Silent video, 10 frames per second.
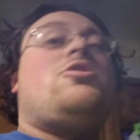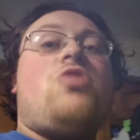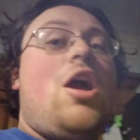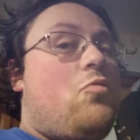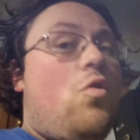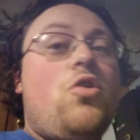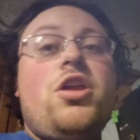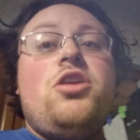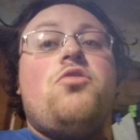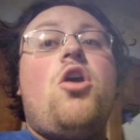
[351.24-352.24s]
I tried
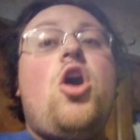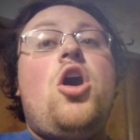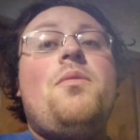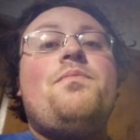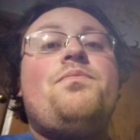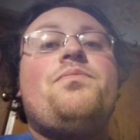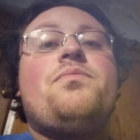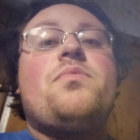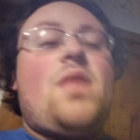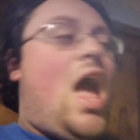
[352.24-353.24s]
warning you all.
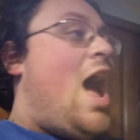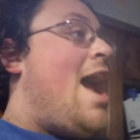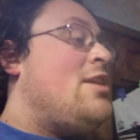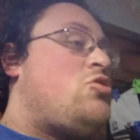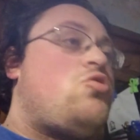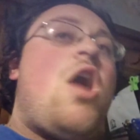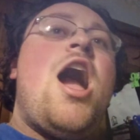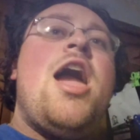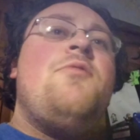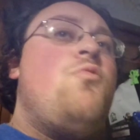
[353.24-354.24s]
I
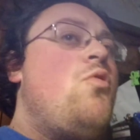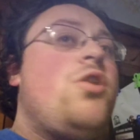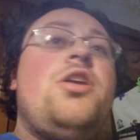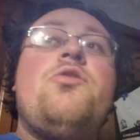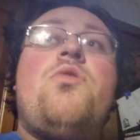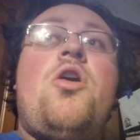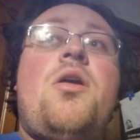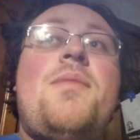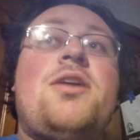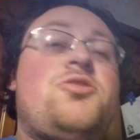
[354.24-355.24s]
tried warning you
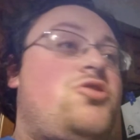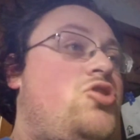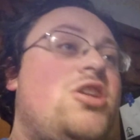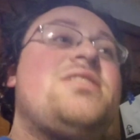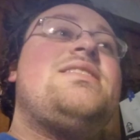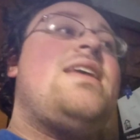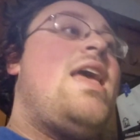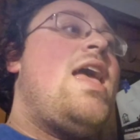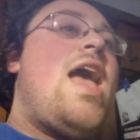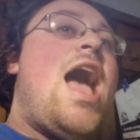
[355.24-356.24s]
all about just
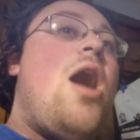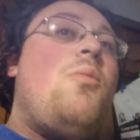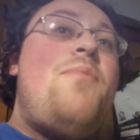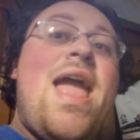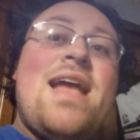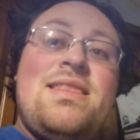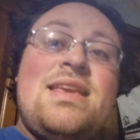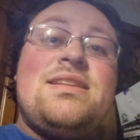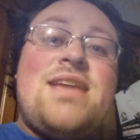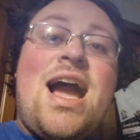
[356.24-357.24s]
how bad
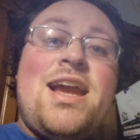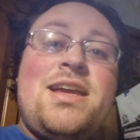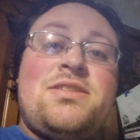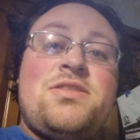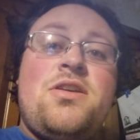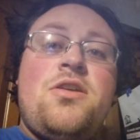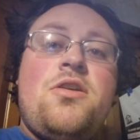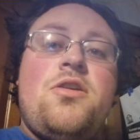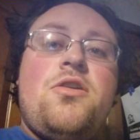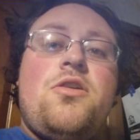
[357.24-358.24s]
these guys
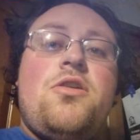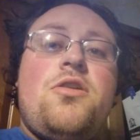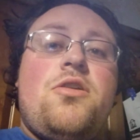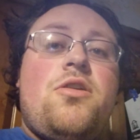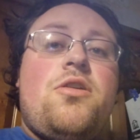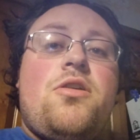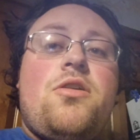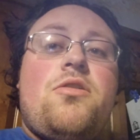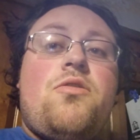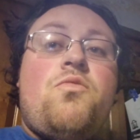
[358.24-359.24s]

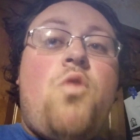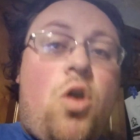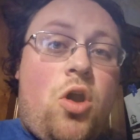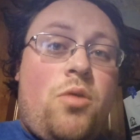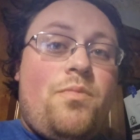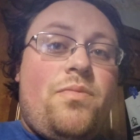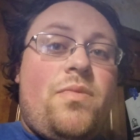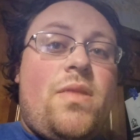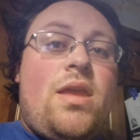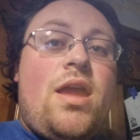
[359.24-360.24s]
were
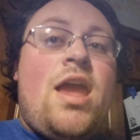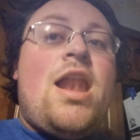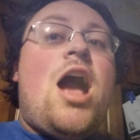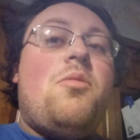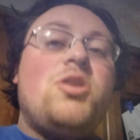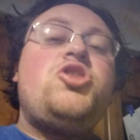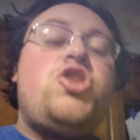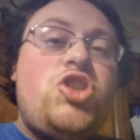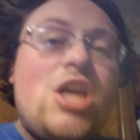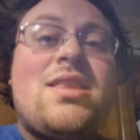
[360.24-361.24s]
and how much
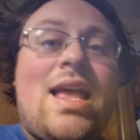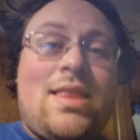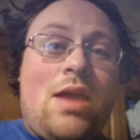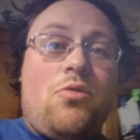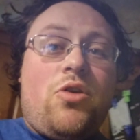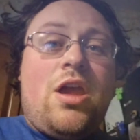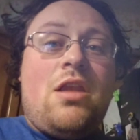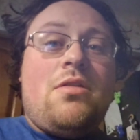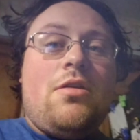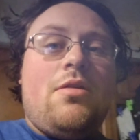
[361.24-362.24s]
shit that they were
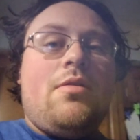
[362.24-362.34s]
in.